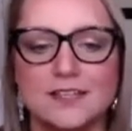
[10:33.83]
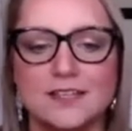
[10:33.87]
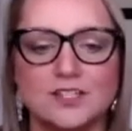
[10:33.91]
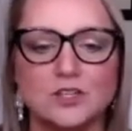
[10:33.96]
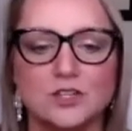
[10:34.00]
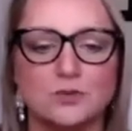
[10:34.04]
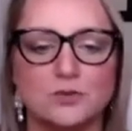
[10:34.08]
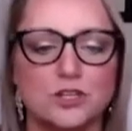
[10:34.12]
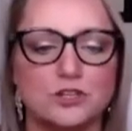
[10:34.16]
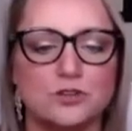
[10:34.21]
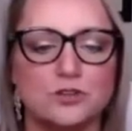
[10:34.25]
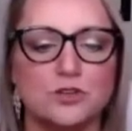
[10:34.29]

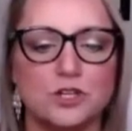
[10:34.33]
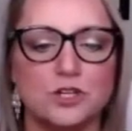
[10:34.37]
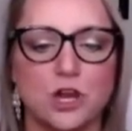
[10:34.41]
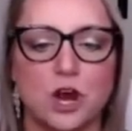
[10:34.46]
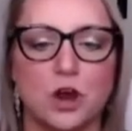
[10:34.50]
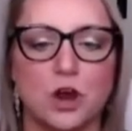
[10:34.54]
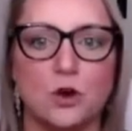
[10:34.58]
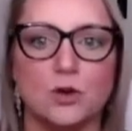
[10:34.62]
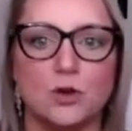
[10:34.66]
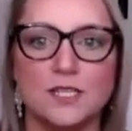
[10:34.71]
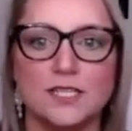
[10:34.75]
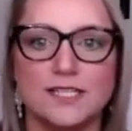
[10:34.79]
So you could
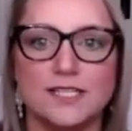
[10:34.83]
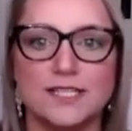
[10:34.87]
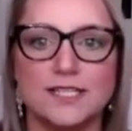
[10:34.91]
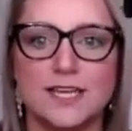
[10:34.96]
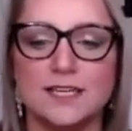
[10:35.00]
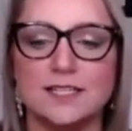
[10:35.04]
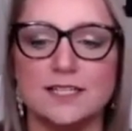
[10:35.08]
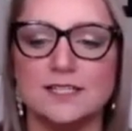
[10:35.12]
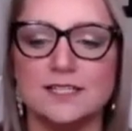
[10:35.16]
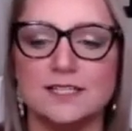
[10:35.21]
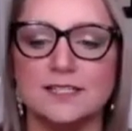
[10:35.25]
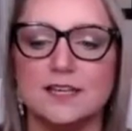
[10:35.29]
go
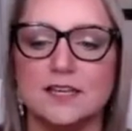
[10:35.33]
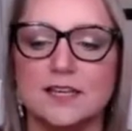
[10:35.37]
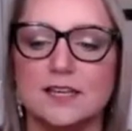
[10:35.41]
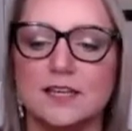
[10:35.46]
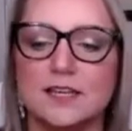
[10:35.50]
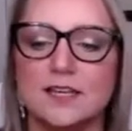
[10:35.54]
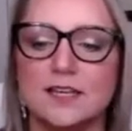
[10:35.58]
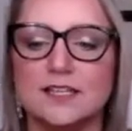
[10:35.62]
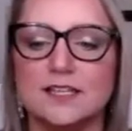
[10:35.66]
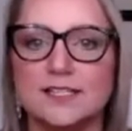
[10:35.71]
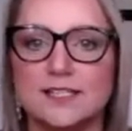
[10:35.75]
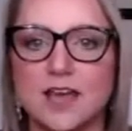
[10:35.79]
6,
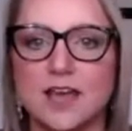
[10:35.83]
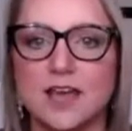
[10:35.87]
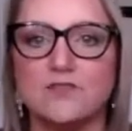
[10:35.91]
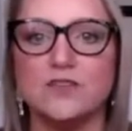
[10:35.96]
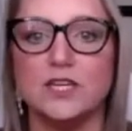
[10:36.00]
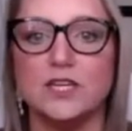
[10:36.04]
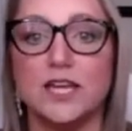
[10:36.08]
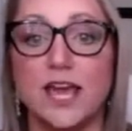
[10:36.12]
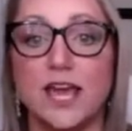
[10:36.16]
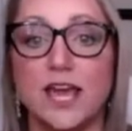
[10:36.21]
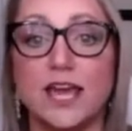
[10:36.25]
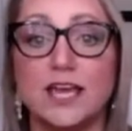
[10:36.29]

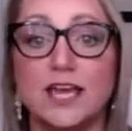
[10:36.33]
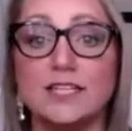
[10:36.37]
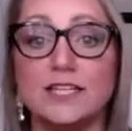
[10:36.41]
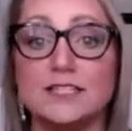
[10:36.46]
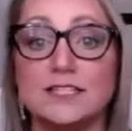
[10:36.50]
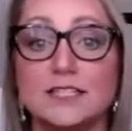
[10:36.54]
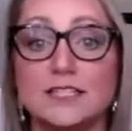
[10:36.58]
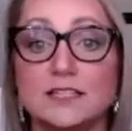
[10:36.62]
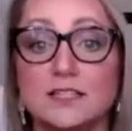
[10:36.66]
7, 8.